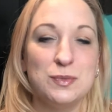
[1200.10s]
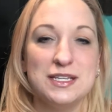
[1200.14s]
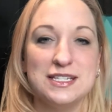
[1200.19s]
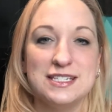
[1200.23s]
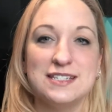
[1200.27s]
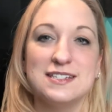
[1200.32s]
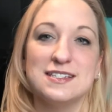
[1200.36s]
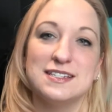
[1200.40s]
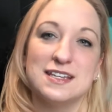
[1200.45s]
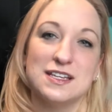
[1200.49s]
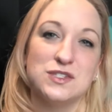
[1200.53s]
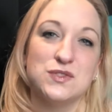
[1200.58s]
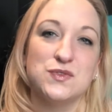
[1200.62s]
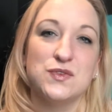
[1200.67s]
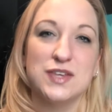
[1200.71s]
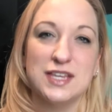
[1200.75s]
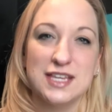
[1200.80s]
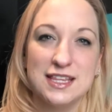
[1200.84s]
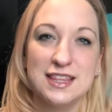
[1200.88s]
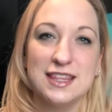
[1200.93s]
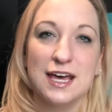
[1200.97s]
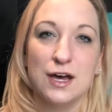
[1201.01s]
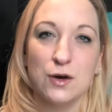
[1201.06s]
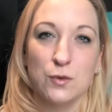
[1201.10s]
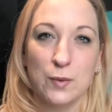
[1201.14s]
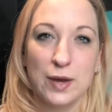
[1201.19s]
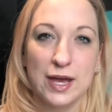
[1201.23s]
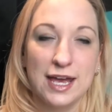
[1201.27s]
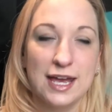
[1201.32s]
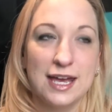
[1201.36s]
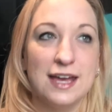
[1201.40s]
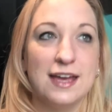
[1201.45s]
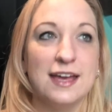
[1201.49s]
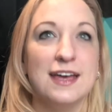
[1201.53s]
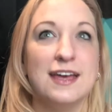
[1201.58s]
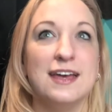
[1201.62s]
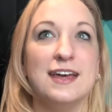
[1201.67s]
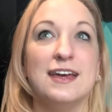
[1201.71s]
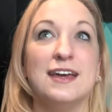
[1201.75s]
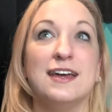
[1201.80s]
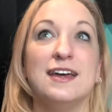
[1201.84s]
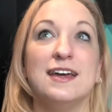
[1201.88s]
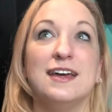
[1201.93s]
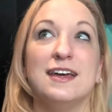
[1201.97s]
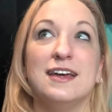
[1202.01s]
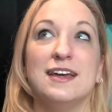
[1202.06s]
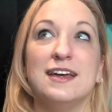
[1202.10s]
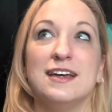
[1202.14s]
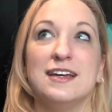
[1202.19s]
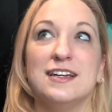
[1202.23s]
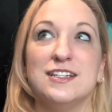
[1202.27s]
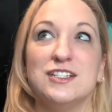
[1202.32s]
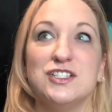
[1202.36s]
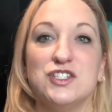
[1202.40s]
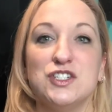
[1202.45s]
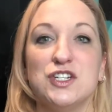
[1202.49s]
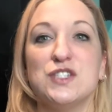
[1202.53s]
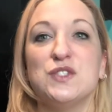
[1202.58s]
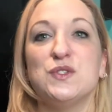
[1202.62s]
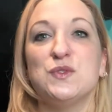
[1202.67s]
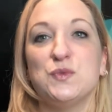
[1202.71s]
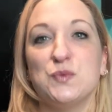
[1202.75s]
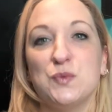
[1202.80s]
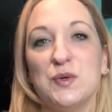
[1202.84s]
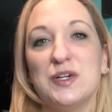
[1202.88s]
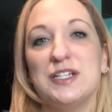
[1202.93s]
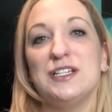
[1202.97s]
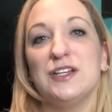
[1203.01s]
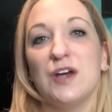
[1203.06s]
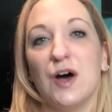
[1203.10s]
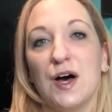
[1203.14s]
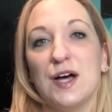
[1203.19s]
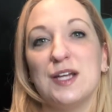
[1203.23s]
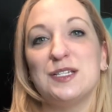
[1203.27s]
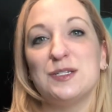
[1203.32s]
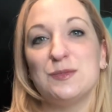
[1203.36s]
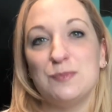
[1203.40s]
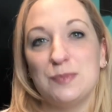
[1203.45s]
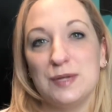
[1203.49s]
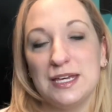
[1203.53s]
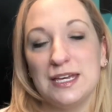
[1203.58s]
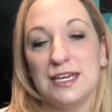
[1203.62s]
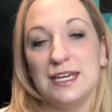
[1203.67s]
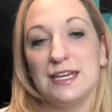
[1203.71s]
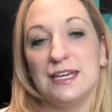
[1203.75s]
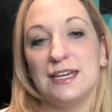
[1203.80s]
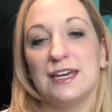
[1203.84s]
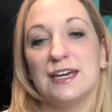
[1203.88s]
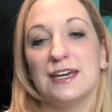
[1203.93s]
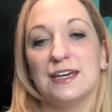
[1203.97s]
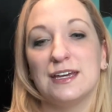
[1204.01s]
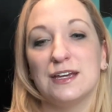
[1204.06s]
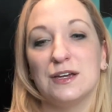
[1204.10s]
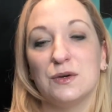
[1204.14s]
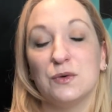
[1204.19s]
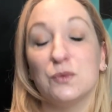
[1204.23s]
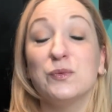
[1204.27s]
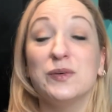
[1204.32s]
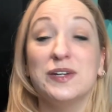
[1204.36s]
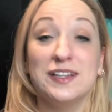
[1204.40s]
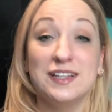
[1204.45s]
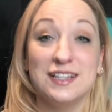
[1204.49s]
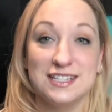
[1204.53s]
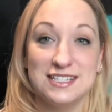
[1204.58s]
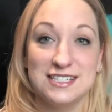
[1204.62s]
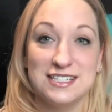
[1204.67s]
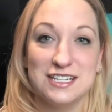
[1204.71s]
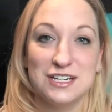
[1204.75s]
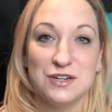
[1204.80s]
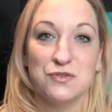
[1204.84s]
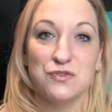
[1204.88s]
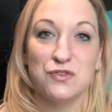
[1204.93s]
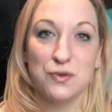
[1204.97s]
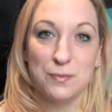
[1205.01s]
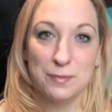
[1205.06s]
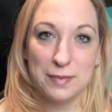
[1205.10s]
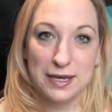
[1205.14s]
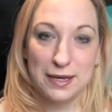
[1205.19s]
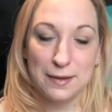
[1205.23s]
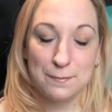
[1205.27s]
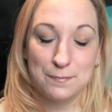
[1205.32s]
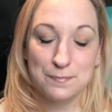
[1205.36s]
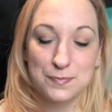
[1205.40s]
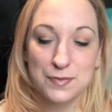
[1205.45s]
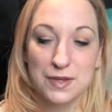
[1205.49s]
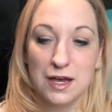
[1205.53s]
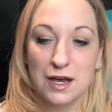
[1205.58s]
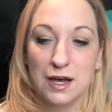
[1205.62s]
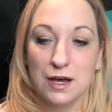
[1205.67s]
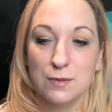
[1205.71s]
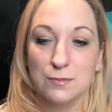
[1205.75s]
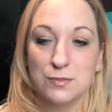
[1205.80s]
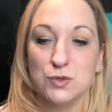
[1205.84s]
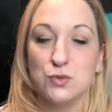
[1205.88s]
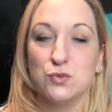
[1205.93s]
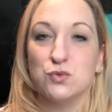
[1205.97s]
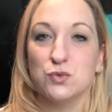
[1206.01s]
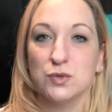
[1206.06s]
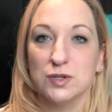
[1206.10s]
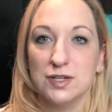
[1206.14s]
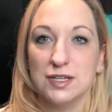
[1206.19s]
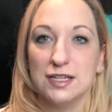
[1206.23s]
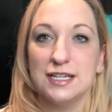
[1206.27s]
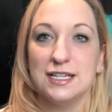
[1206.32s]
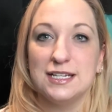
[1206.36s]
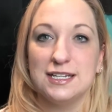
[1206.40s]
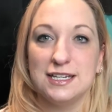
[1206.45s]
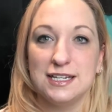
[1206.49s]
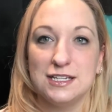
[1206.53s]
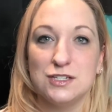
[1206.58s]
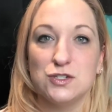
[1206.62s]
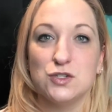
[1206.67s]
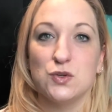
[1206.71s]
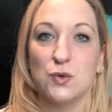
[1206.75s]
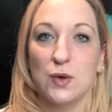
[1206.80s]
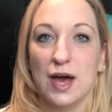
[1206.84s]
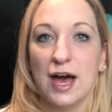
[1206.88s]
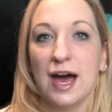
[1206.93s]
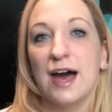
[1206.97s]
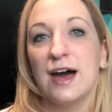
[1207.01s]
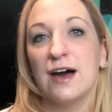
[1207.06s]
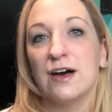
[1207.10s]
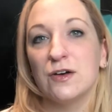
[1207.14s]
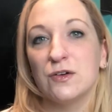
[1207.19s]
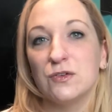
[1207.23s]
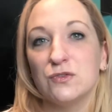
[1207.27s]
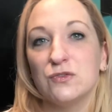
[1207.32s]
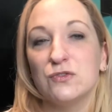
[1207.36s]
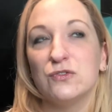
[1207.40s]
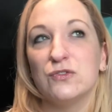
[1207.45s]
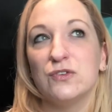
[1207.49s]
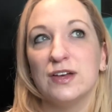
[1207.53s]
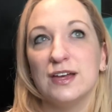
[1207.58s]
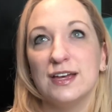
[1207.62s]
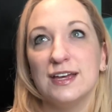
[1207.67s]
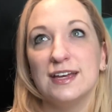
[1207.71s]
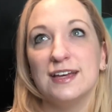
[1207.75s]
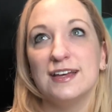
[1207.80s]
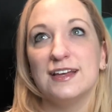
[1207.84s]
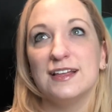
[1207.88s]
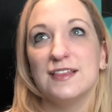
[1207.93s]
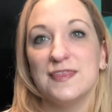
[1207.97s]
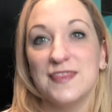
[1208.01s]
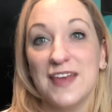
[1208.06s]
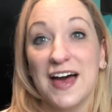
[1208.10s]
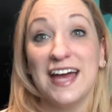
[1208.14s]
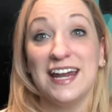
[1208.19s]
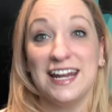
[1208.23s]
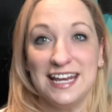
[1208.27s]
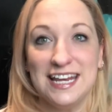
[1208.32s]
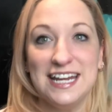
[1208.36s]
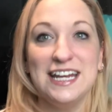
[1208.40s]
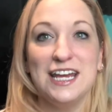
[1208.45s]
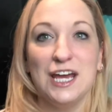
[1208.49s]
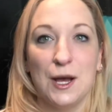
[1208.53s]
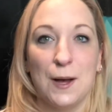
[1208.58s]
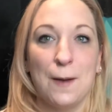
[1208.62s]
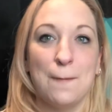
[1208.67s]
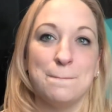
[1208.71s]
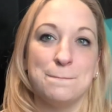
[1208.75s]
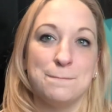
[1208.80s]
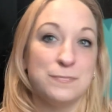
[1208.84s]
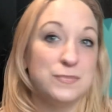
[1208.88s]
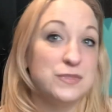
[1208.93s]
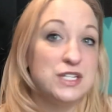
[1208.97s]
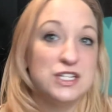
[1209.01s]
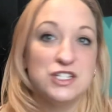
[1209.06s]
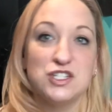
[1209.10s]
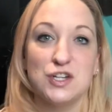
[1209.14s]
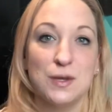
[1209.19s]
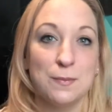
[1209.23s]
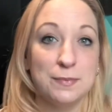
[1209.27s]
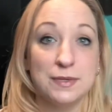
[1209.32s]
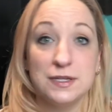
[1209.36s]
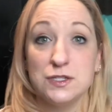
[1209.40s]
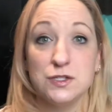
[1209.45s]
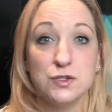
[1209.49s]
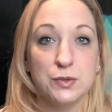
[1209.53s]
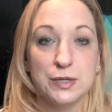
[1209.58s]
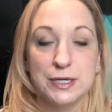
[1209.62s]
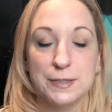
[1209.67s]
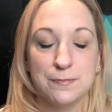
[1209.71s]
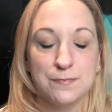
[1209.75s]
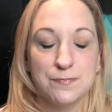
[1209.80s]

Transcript: successful in that way just would not be realistic for me. Um, you really need to have that income to jump into it.